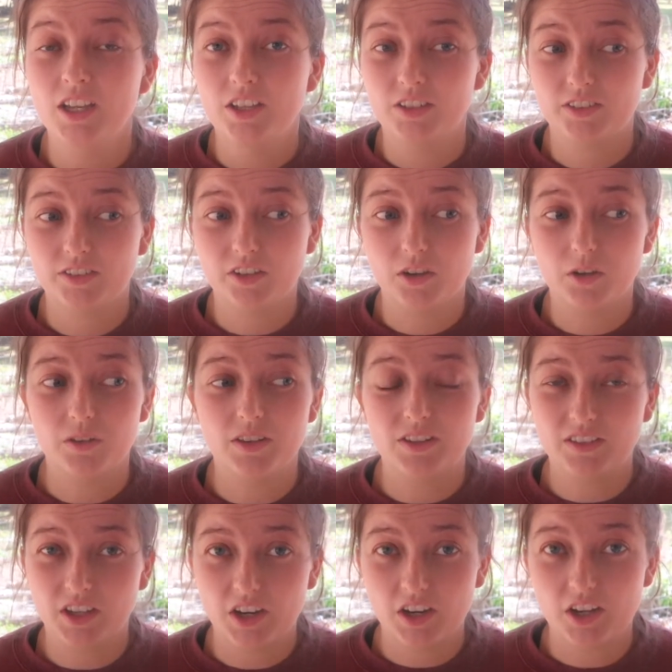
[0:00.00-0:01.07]
so
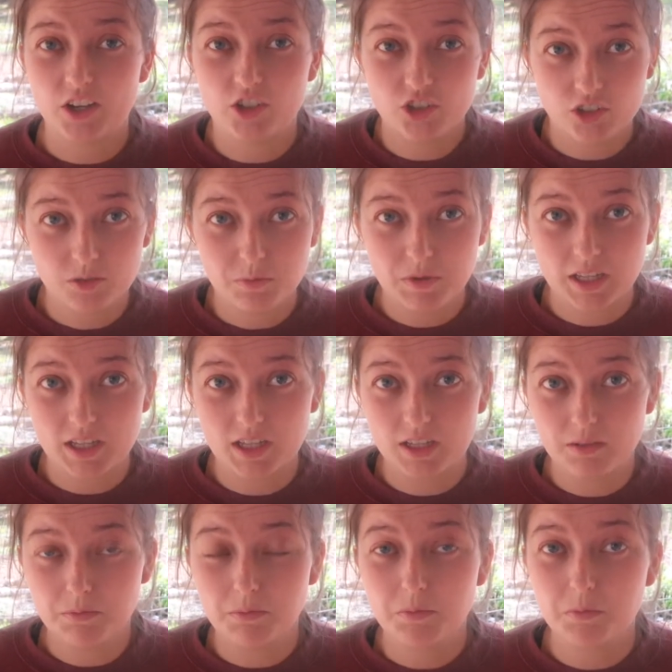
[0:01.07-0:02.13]
this area should
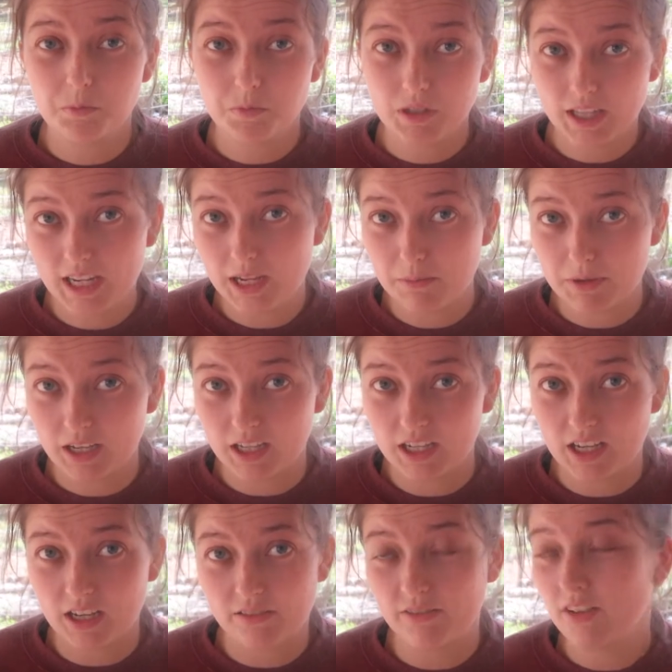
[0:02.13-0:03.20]
be plenty big
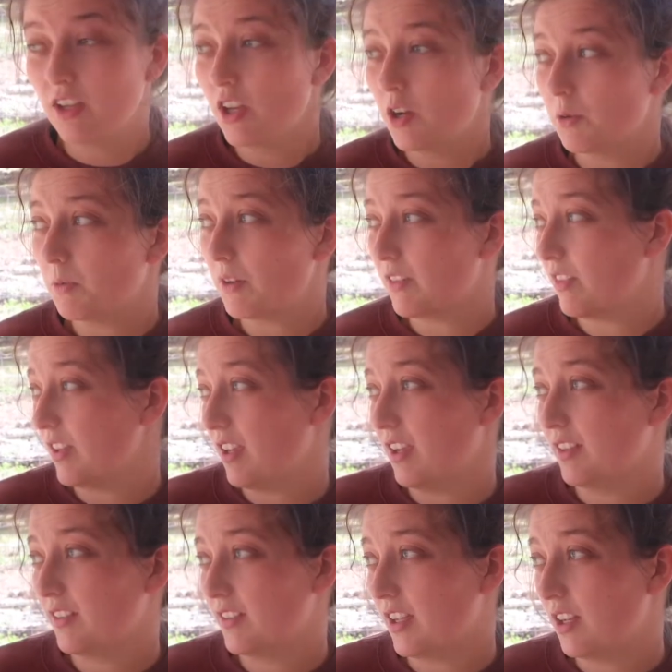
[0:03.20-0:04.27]
enough with the
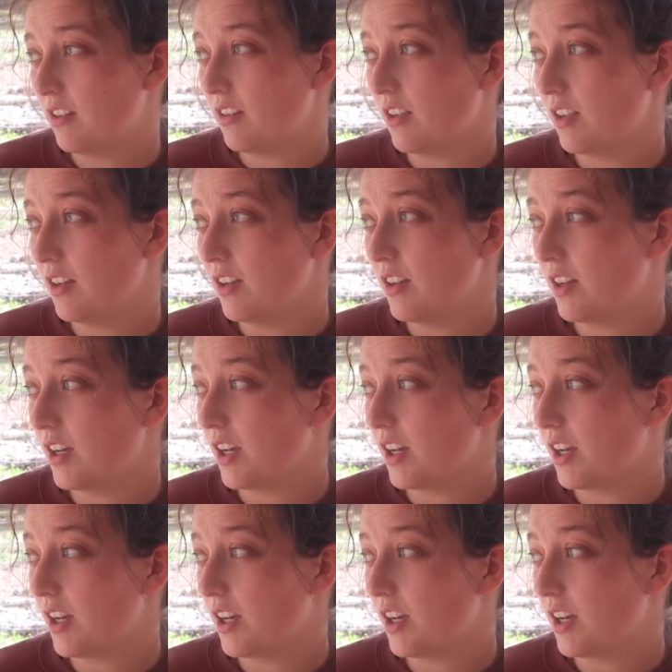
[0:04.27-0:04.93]
extended